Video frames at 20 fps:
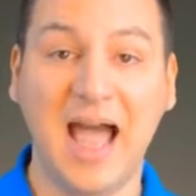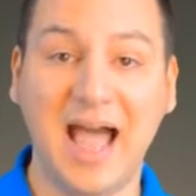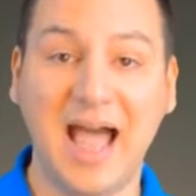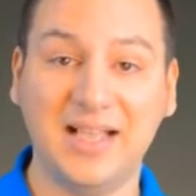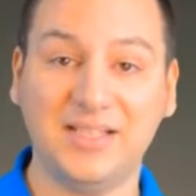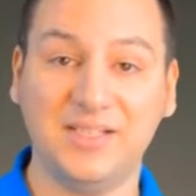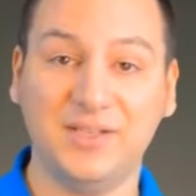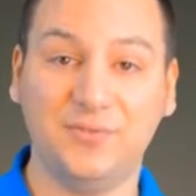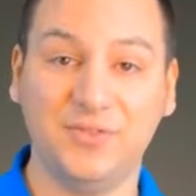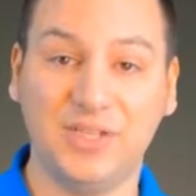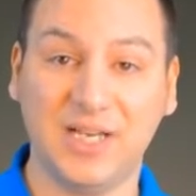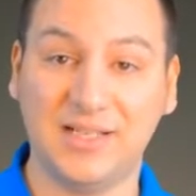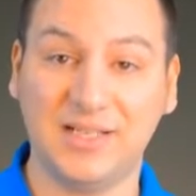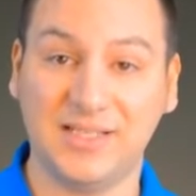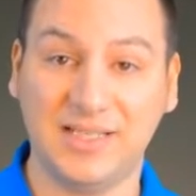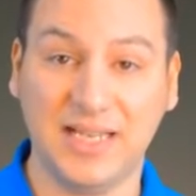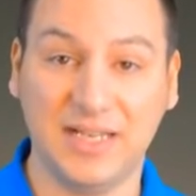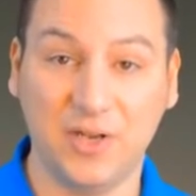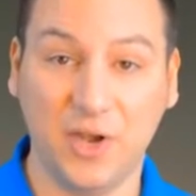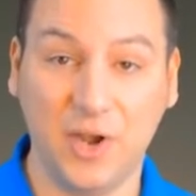As you've
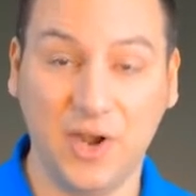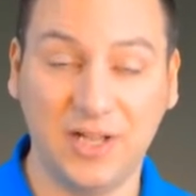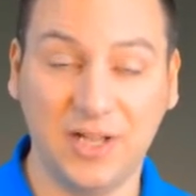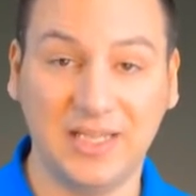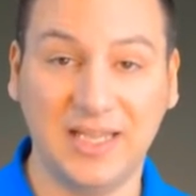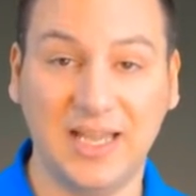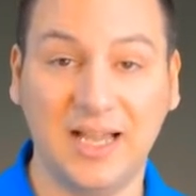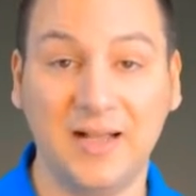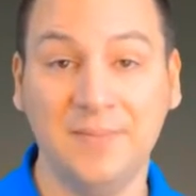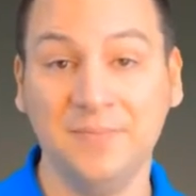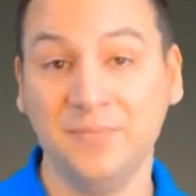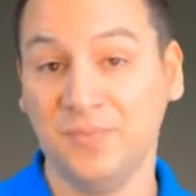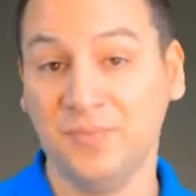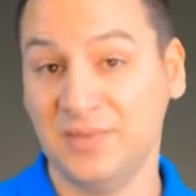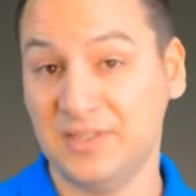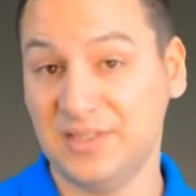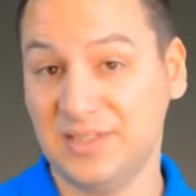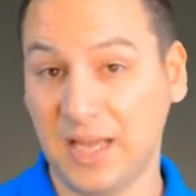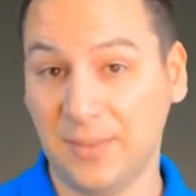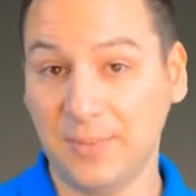just seen earlier,
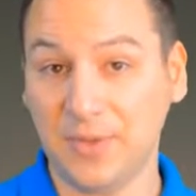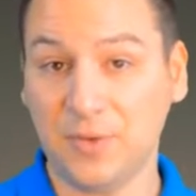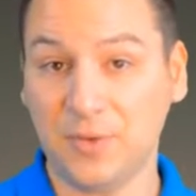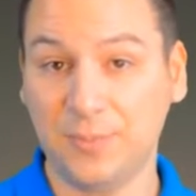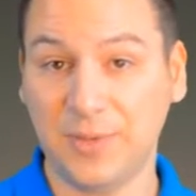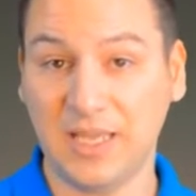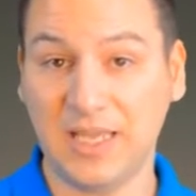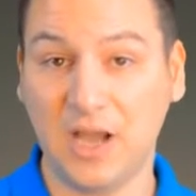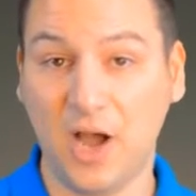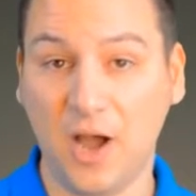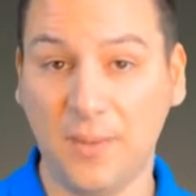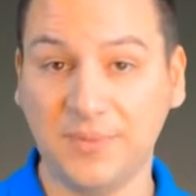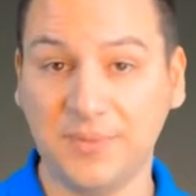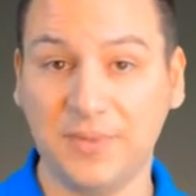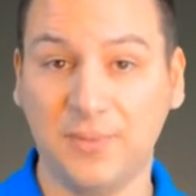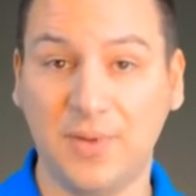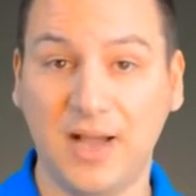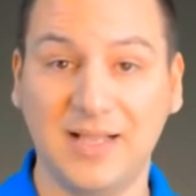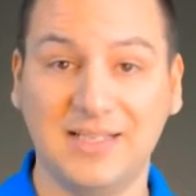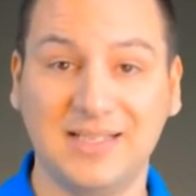Wp
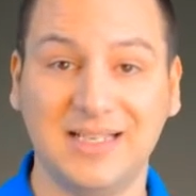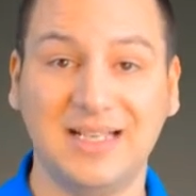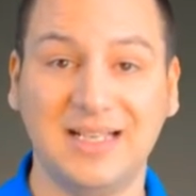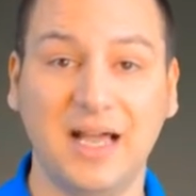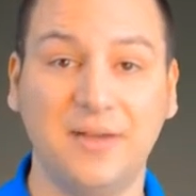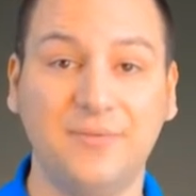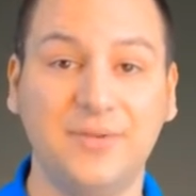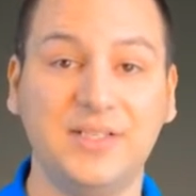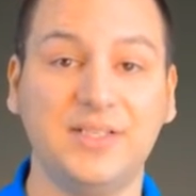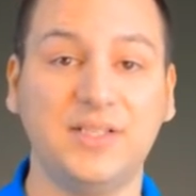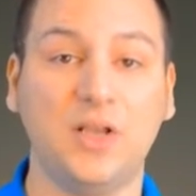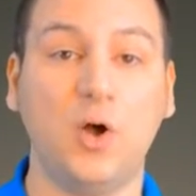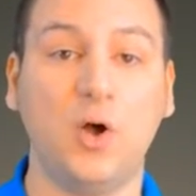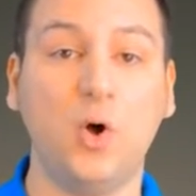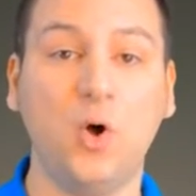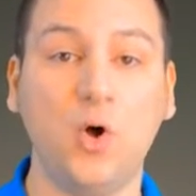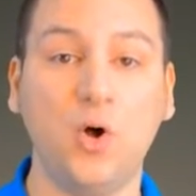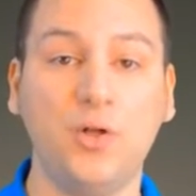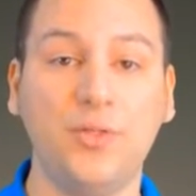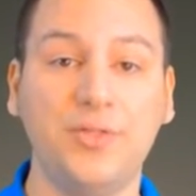Optimiser covers
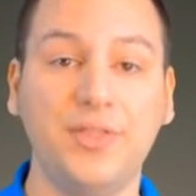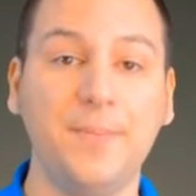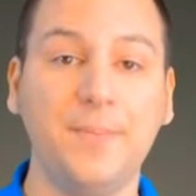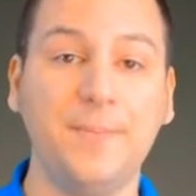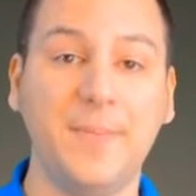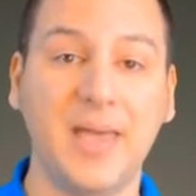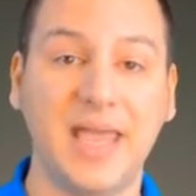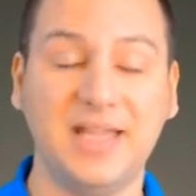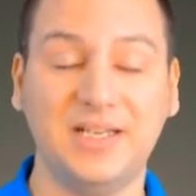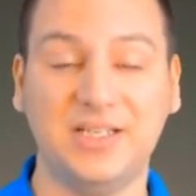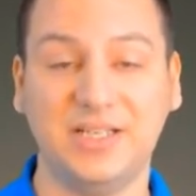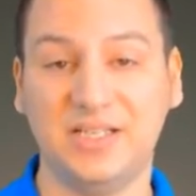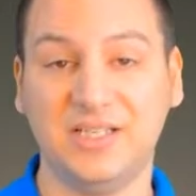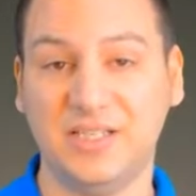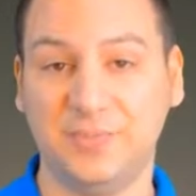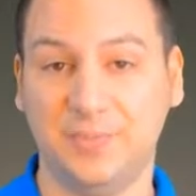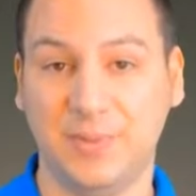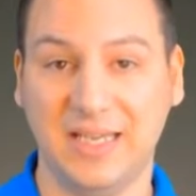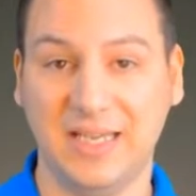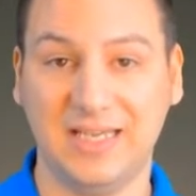all the major
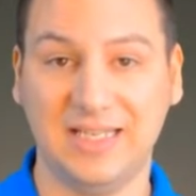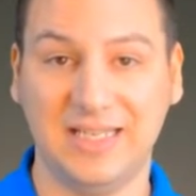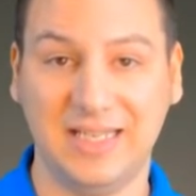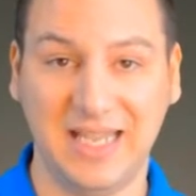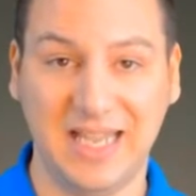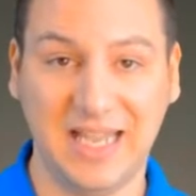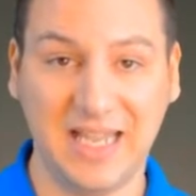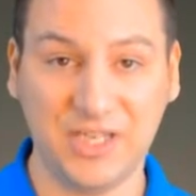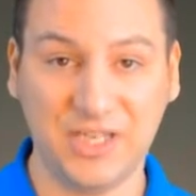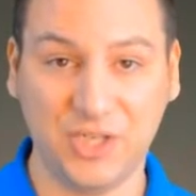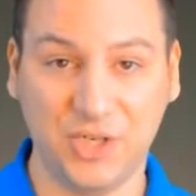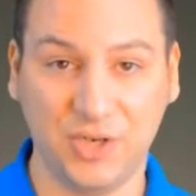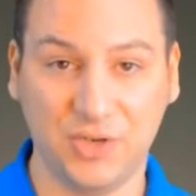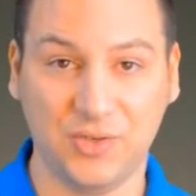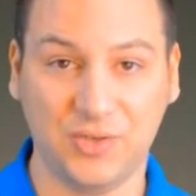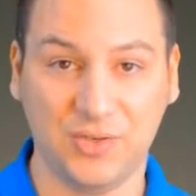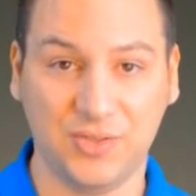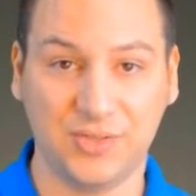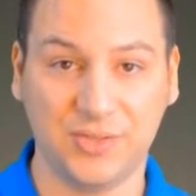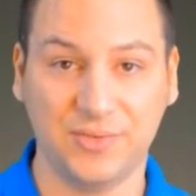speed
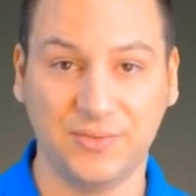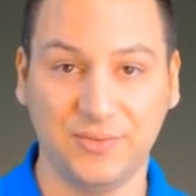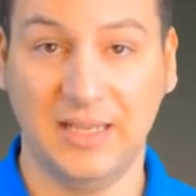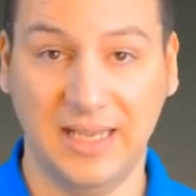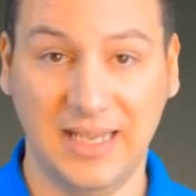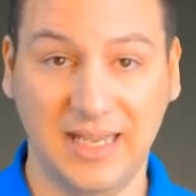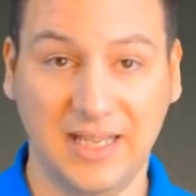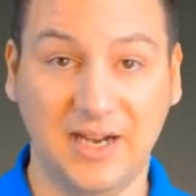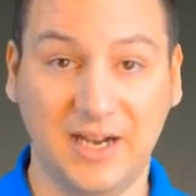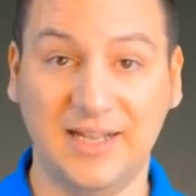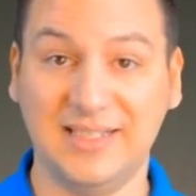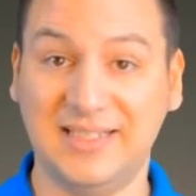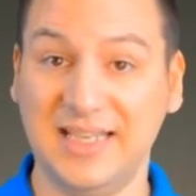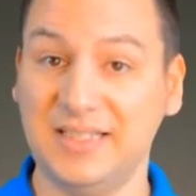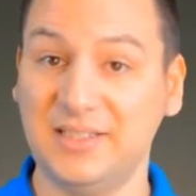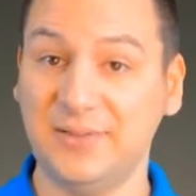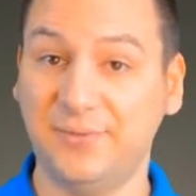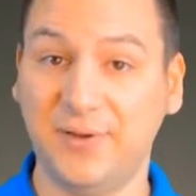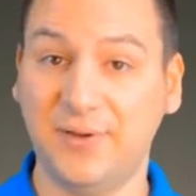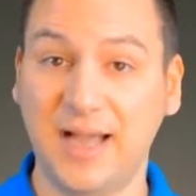issues. It
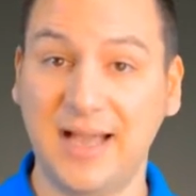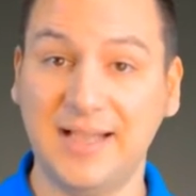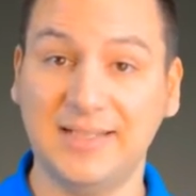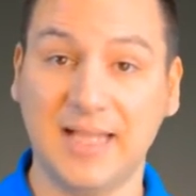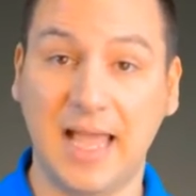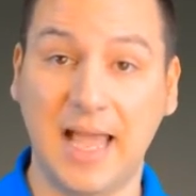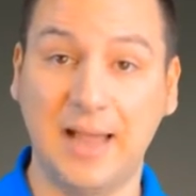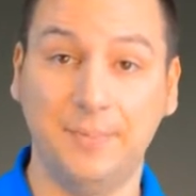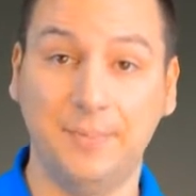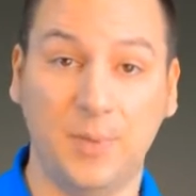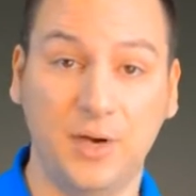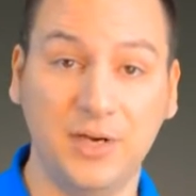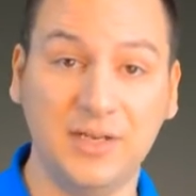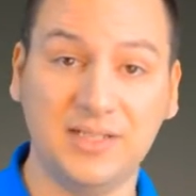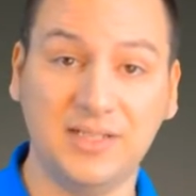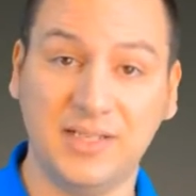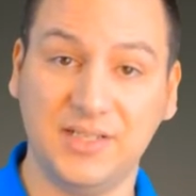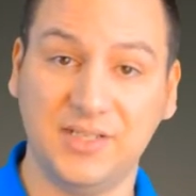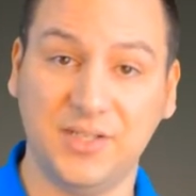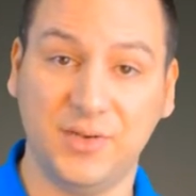identifies and
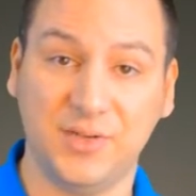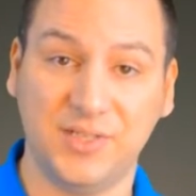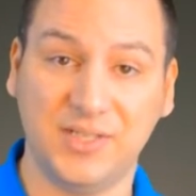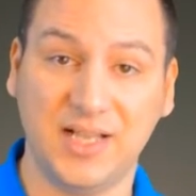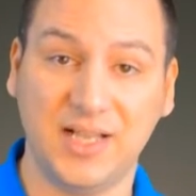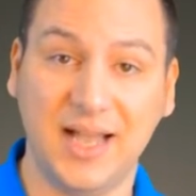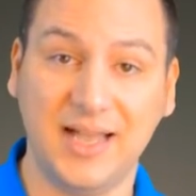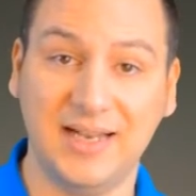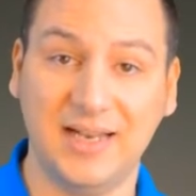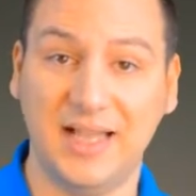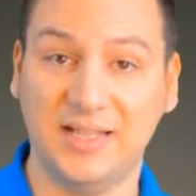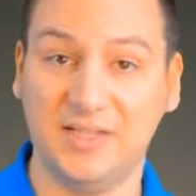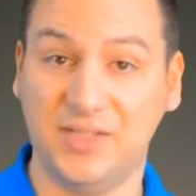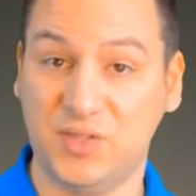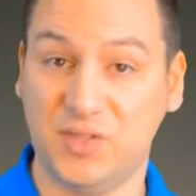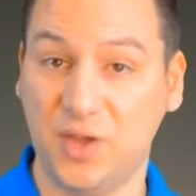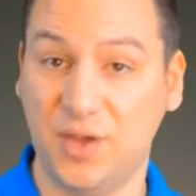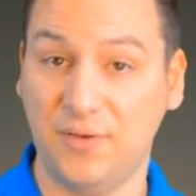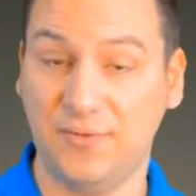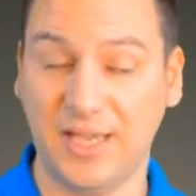monitors your site and
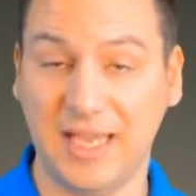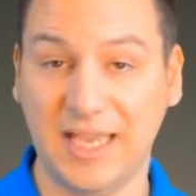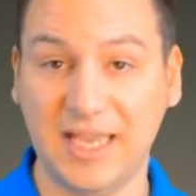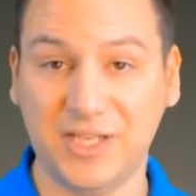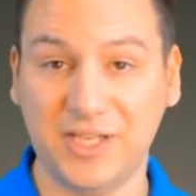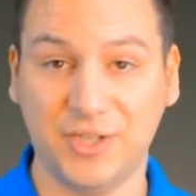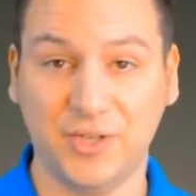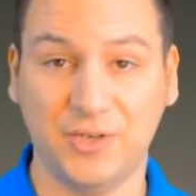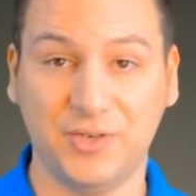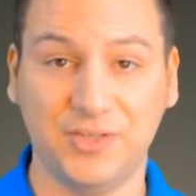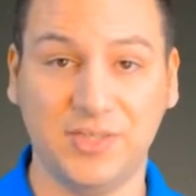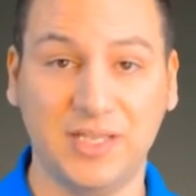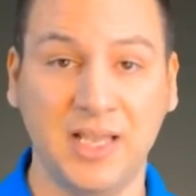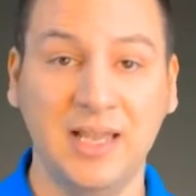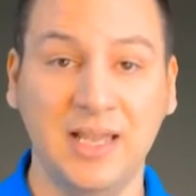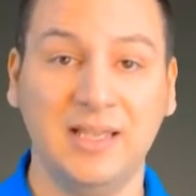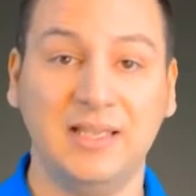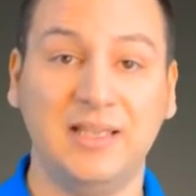server issues,